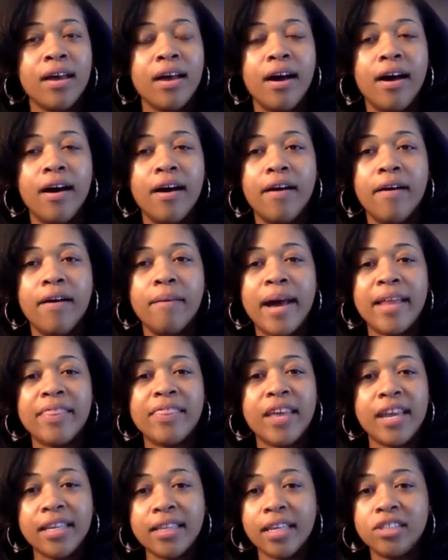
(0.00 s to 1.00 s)
Um, I
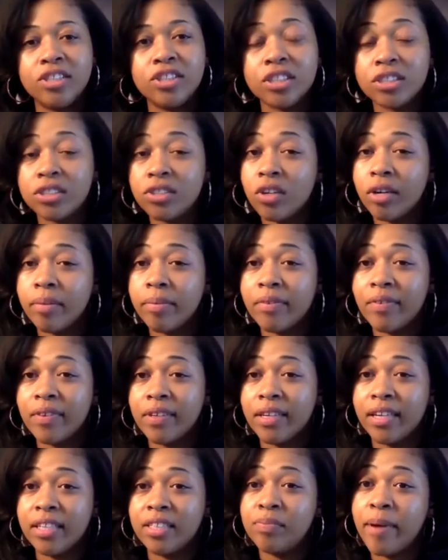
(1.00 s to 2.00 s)
think that your story be
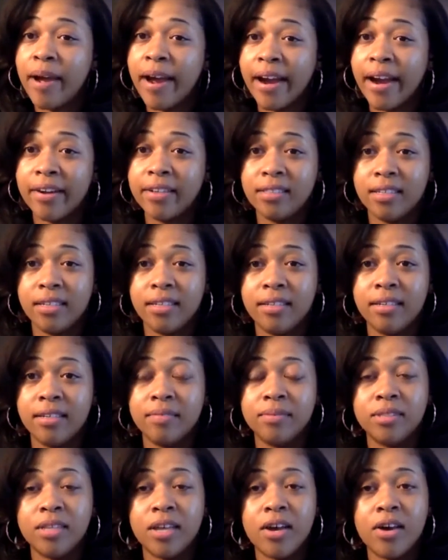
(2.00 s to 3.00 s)
really inspiring to them.
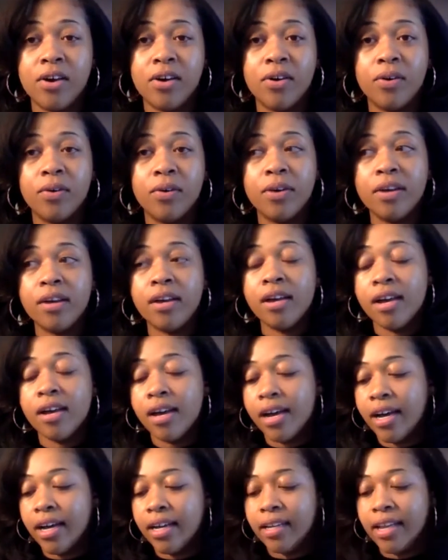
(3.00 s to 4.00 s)
So
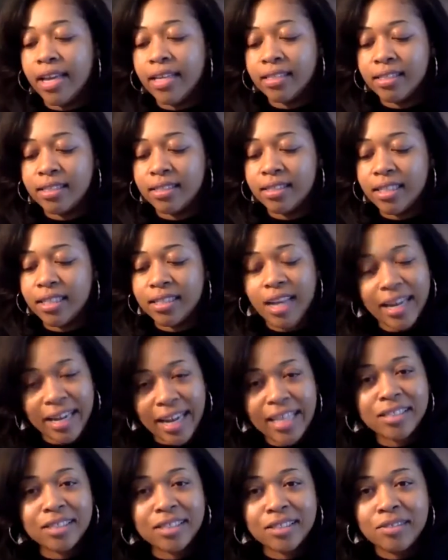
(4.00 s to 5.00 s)
uh, let's, I
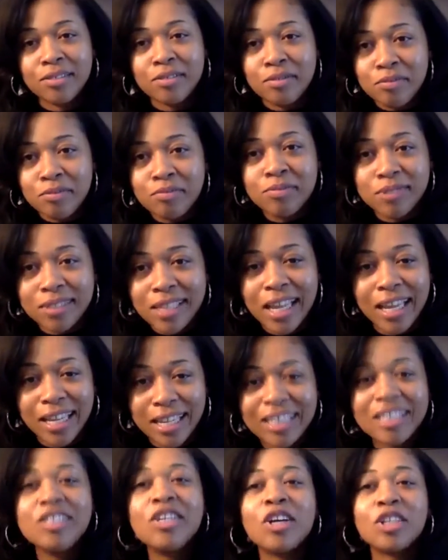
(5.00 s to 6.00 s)
guess,
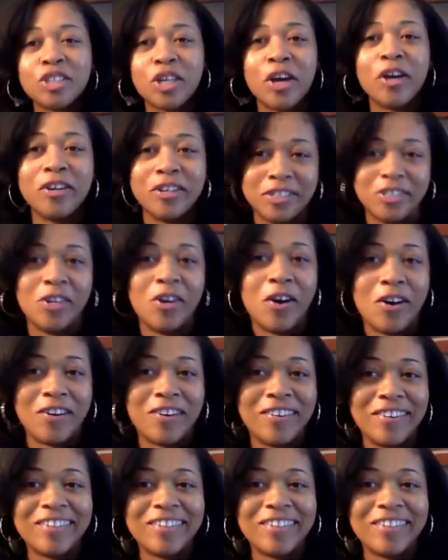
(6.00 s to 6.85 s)
your turn to talk.